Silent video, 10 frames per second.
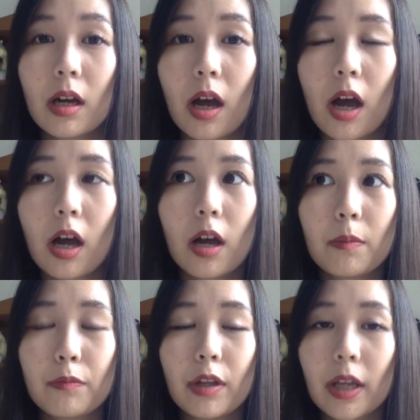
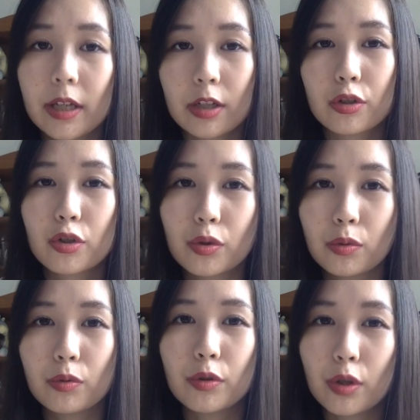um, related
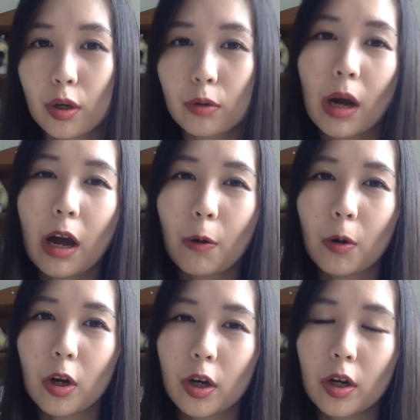to you know
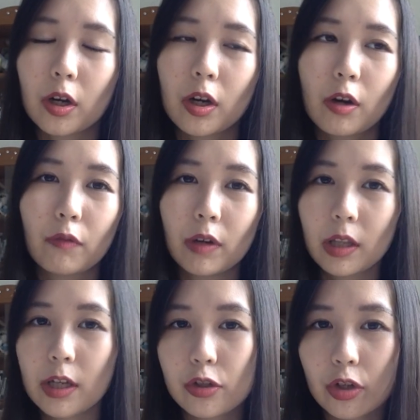our
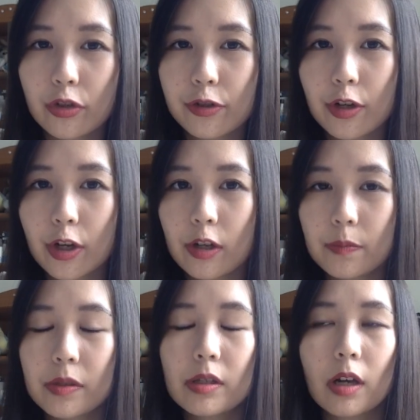
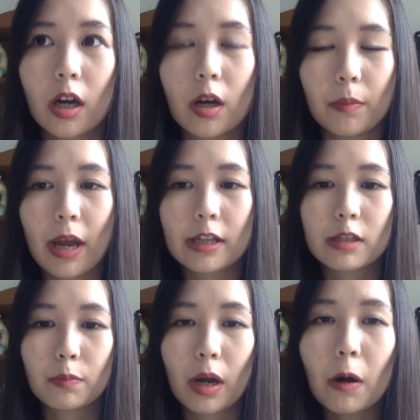relationships um,
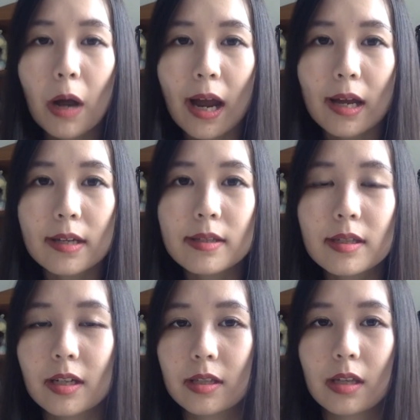as well as
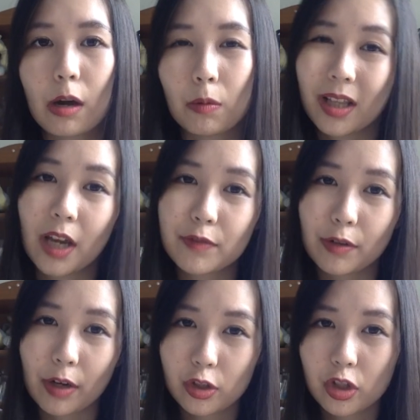just our life
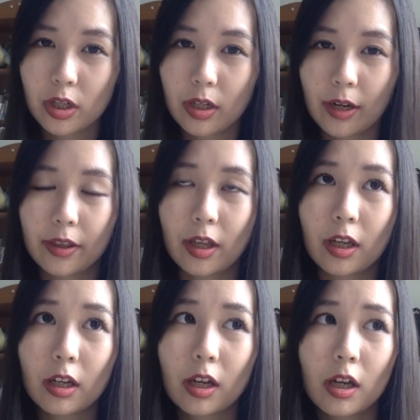direction. I
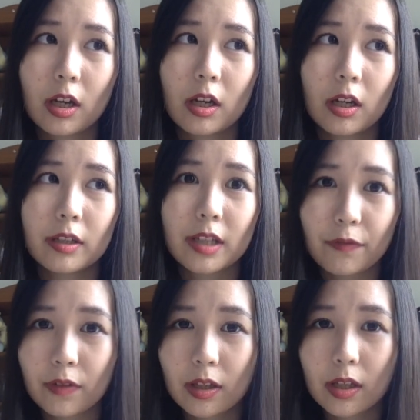think
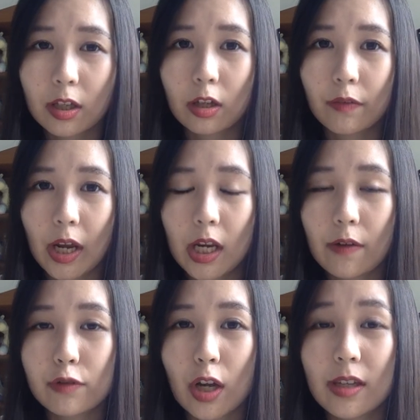definitely a lot of
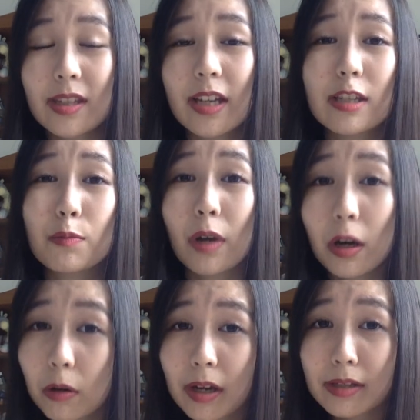INFJs as
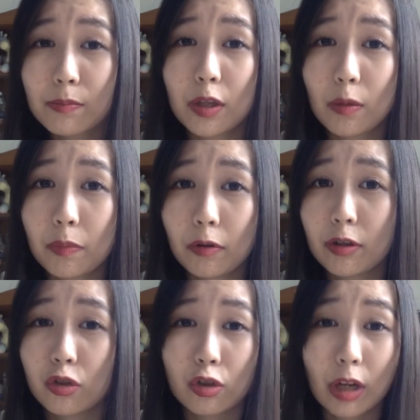well as people
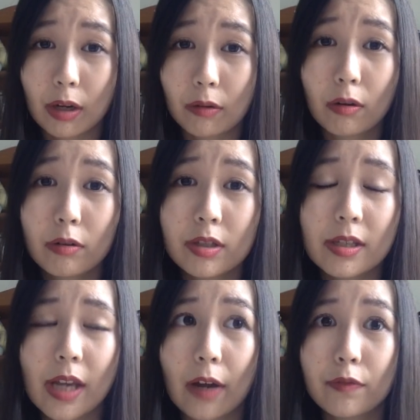in general
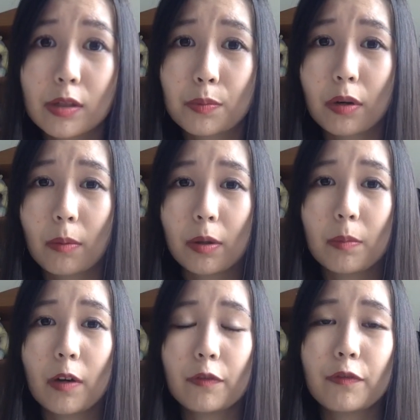just have this
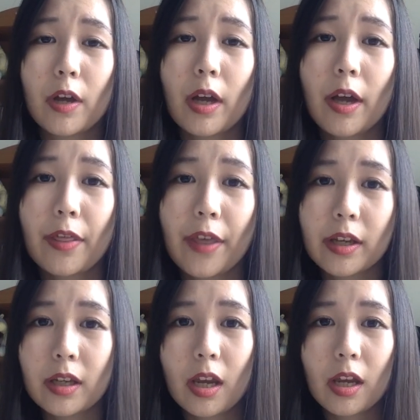problem of
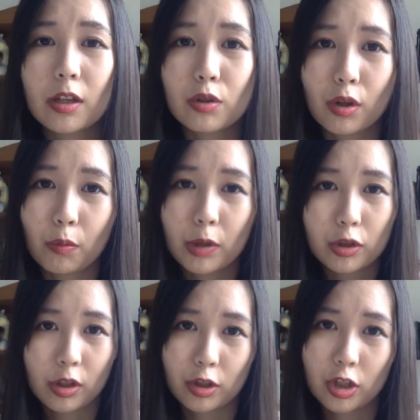thinking, you know, we
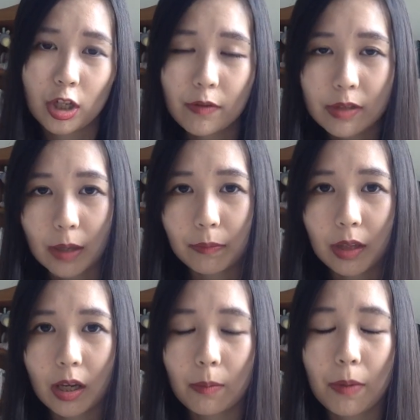should achieve
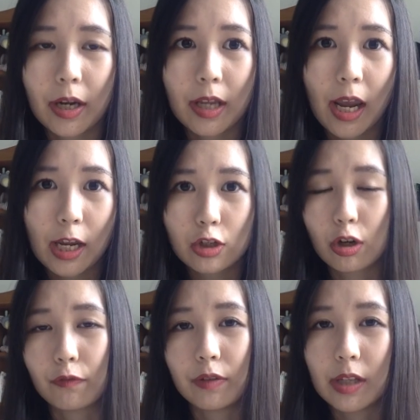something by the age
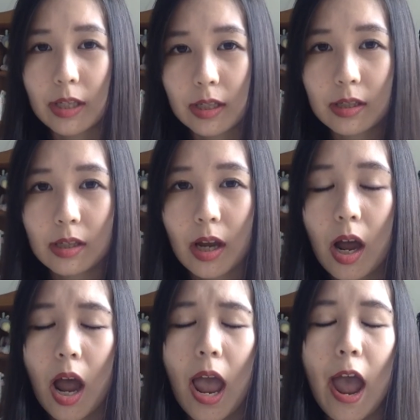of this
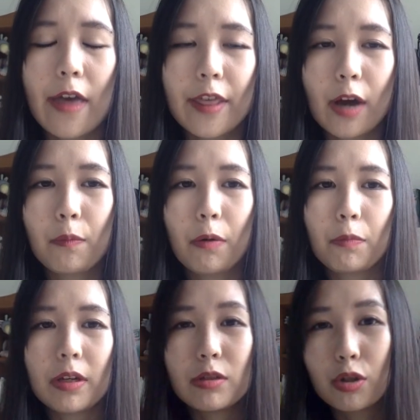and then when
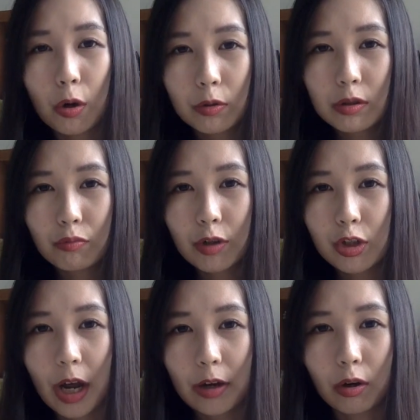we don't
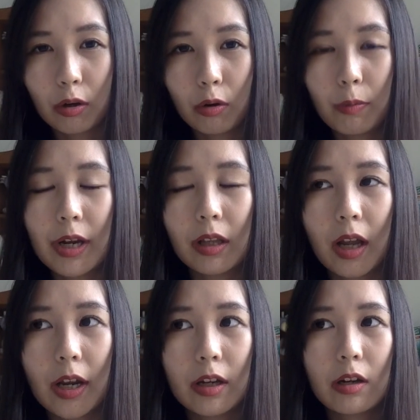reach that goal, we are
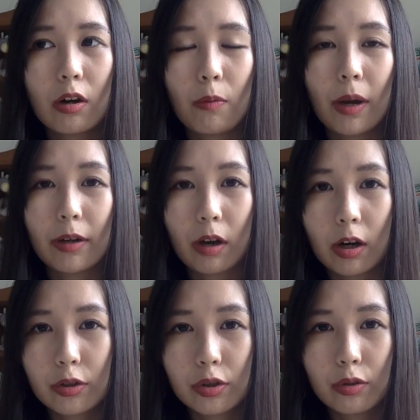like, oh my
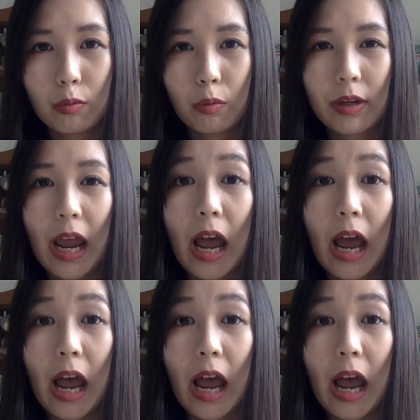gosh, what